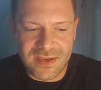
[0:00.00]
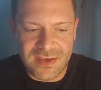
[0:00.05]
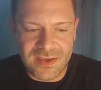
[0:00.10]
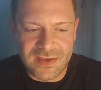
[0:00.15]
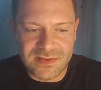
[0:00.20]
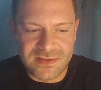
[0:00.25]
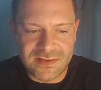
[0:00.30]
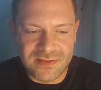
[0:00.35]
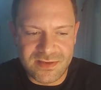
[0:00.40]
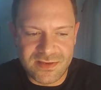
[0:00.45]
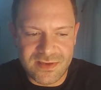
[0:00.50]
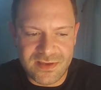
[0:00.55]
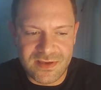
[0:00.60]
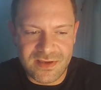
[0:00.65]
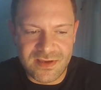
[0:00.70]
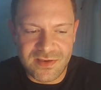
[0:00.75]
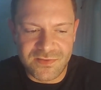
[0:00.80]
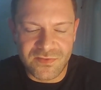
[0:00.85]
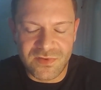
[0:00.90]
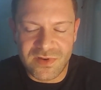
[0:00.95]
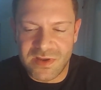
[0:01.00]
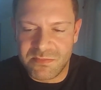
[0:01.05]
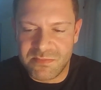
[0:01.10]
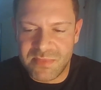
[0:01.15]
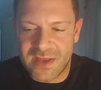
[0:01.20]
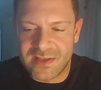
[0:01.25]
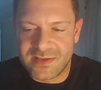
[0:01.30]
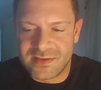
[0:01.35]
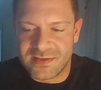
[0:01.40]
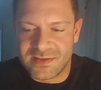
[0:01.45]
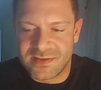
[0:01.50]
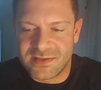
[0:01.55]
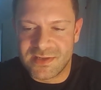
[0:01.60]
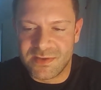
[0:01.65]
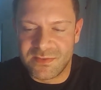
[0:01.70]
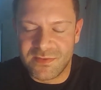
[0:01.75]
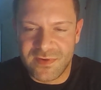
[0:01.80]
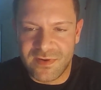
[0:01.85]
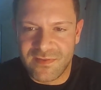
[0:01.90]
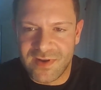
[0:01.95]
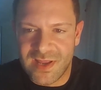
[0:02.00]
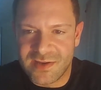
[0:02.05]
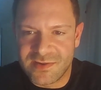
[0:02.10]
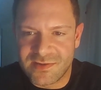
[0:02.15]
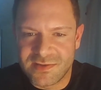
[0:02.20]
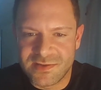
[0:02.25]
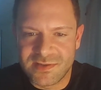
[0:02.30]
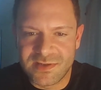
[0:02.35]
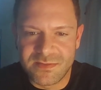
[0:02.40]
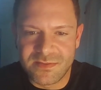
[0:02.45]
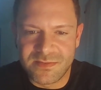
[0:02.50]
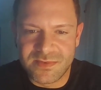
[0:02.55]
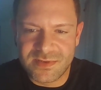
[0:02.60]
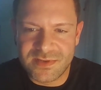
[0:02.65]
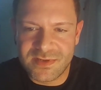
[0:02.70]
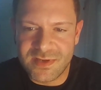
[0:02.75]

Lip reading: has really bettered some of our relationships.